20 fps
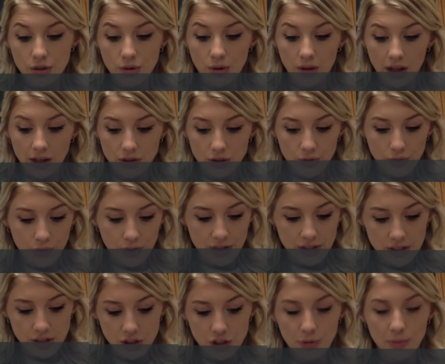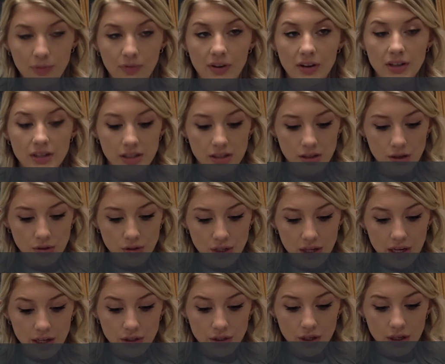electrophoresis to prevent
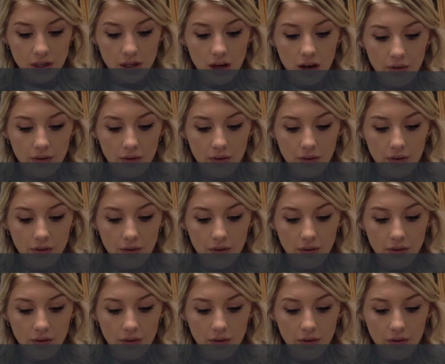dissociation